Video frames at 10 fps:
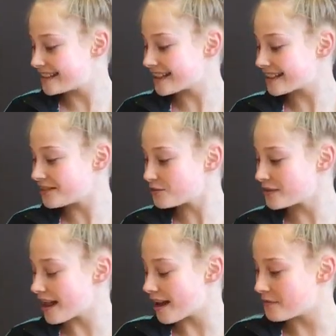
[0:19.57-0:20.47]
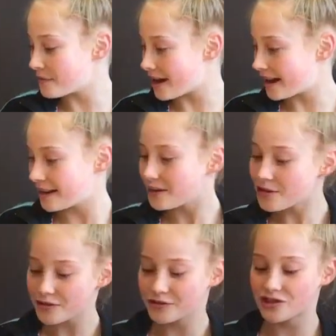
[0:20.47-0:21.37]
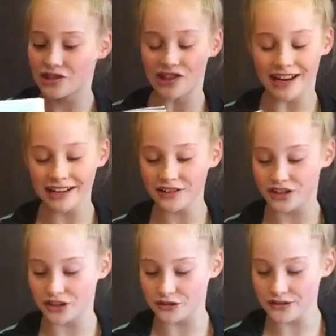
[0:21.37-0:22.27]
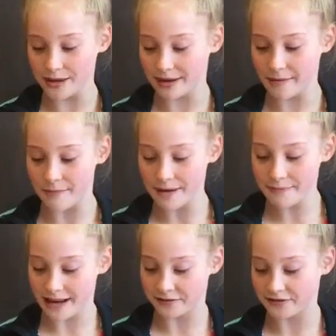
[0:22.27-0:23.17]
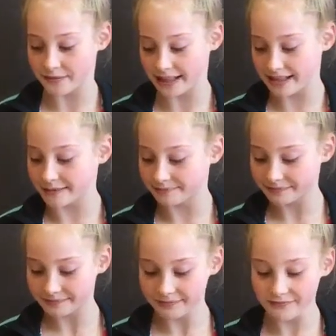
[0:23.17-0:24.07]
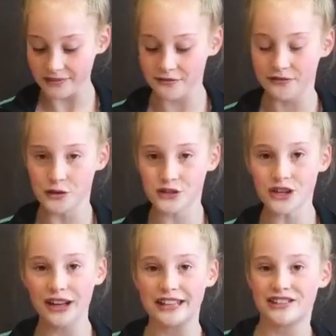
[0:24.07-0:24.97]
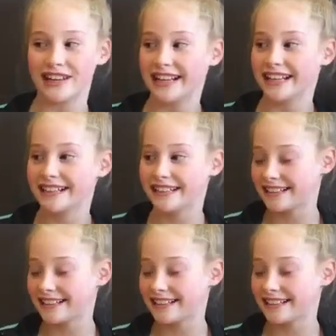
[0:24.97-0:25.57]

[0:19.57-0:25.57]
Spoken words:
Second, we have my training journal that my mum made for me for showcase training.